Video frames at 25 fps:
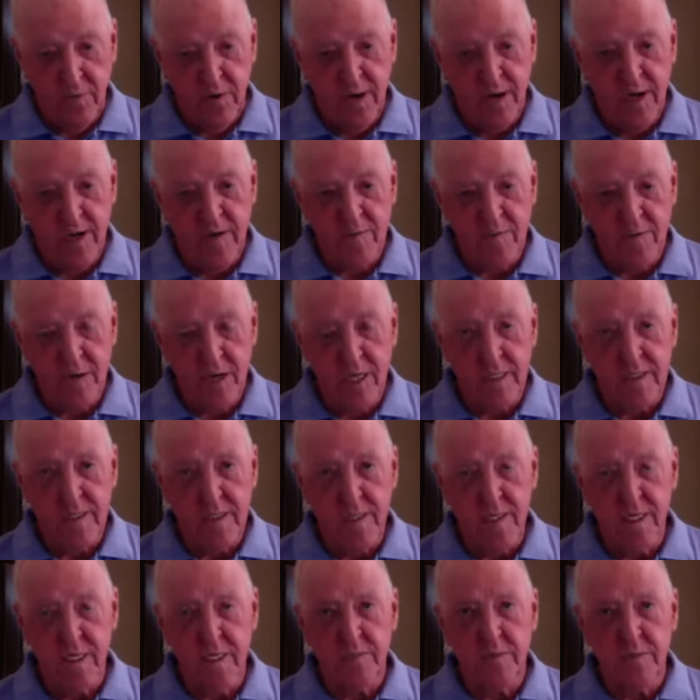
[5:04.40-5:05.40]
proud of Lars
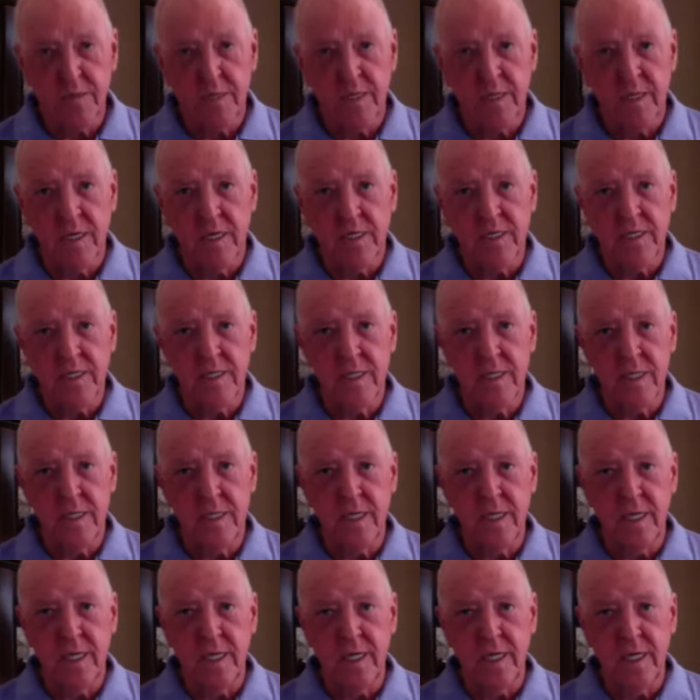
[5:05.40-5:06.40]
Lees because
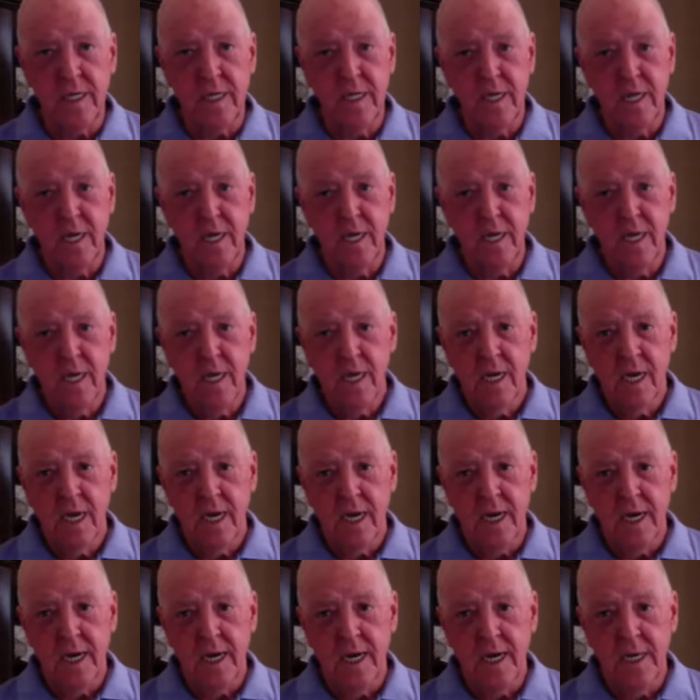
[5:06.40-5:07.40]
he
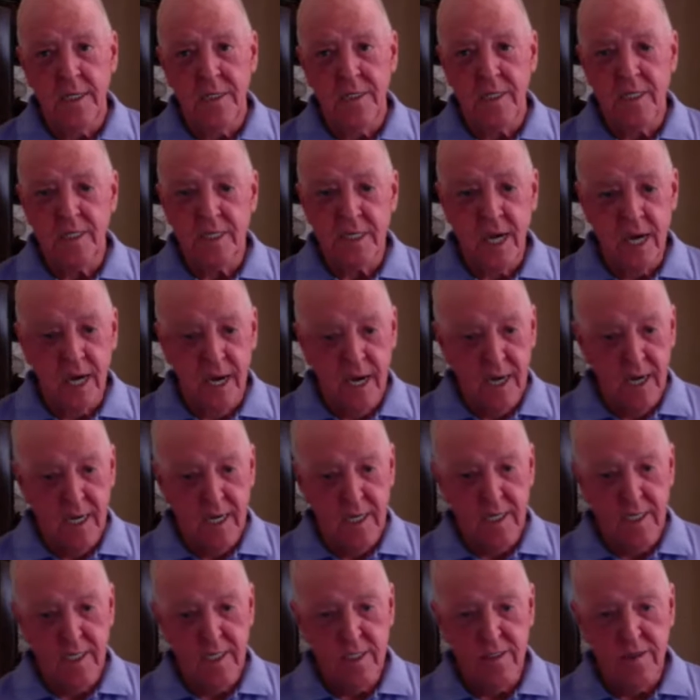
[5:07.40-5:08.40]

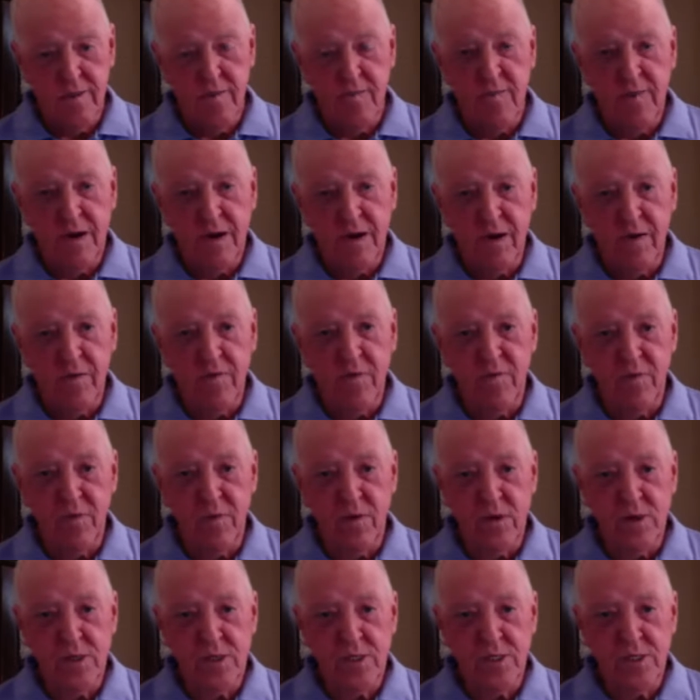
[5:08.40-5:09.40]
designed the very
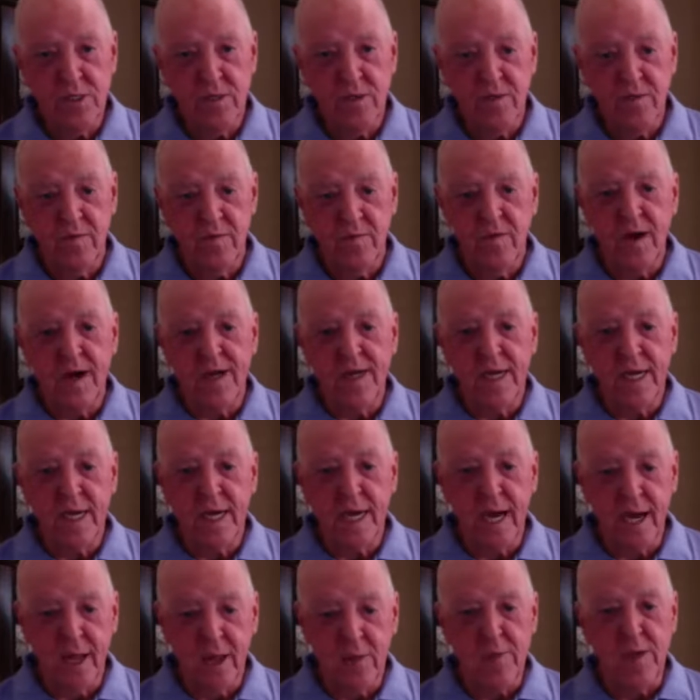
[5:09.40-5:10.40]
first Viking
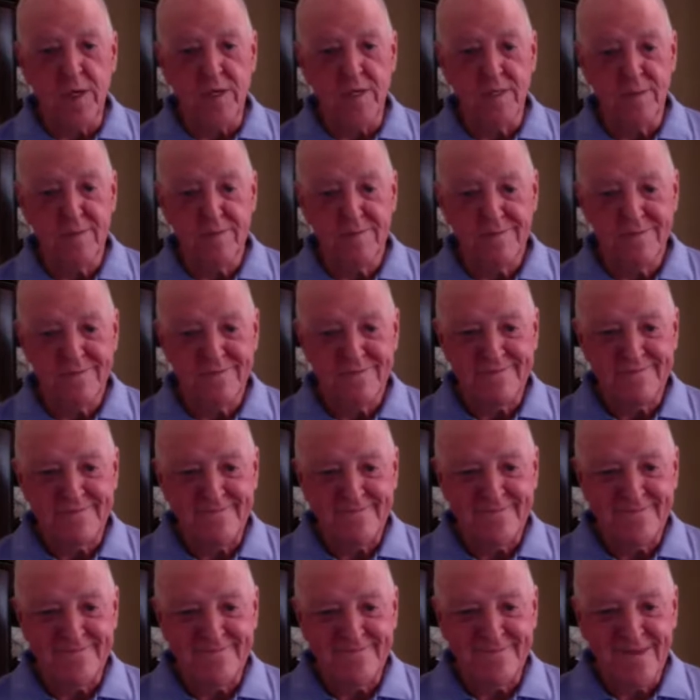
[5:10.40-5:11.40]
helmet.
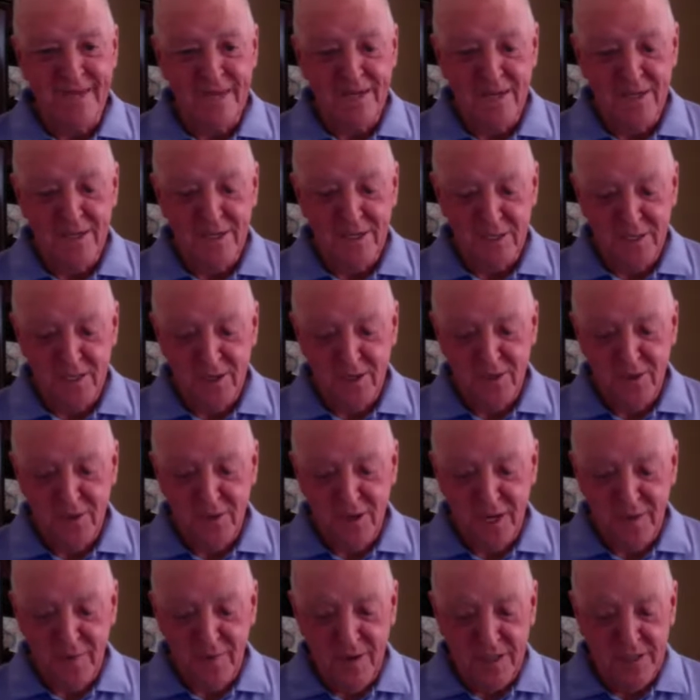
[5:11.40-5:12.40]
So you
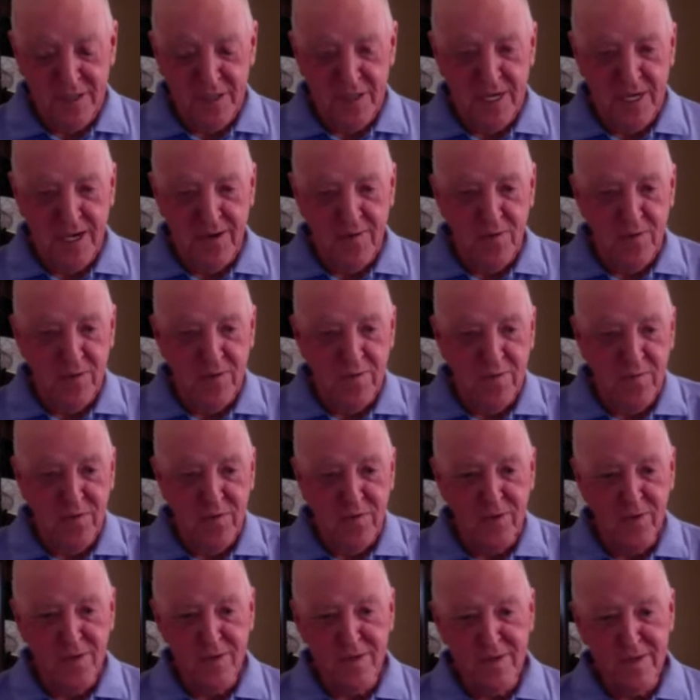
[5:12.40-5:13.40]
can imagine how we
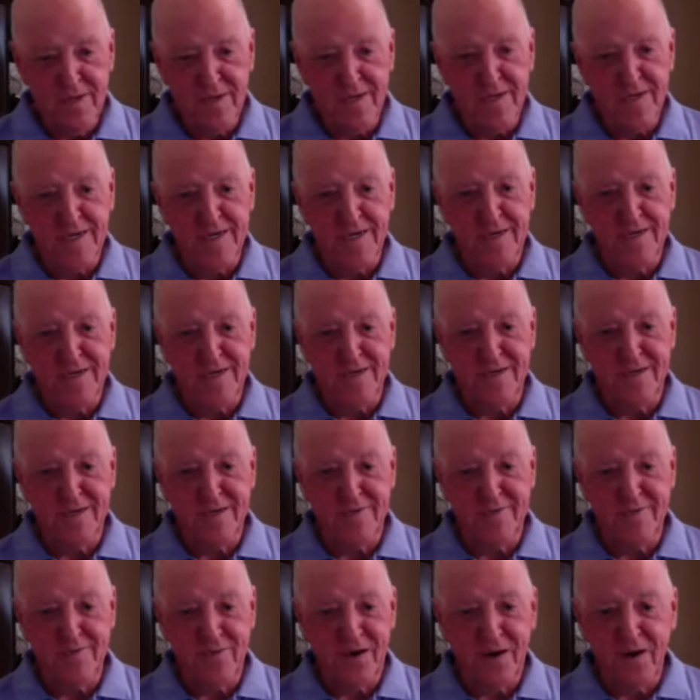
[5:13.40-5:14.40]
feel.
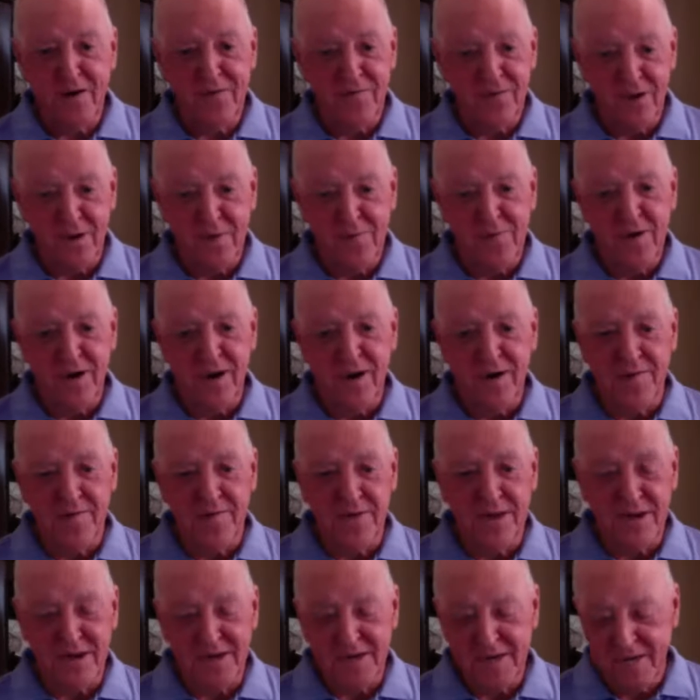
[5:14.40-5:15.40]
Very, very proud of
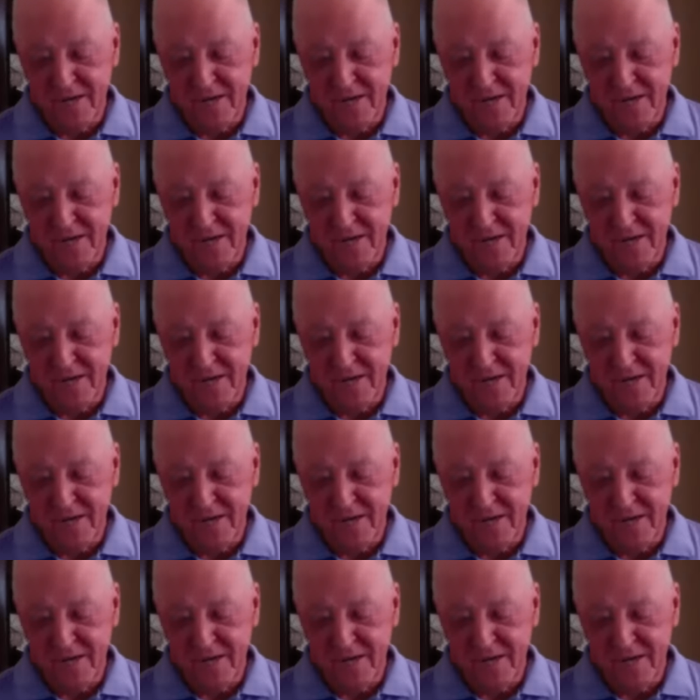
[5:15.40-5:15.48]
that.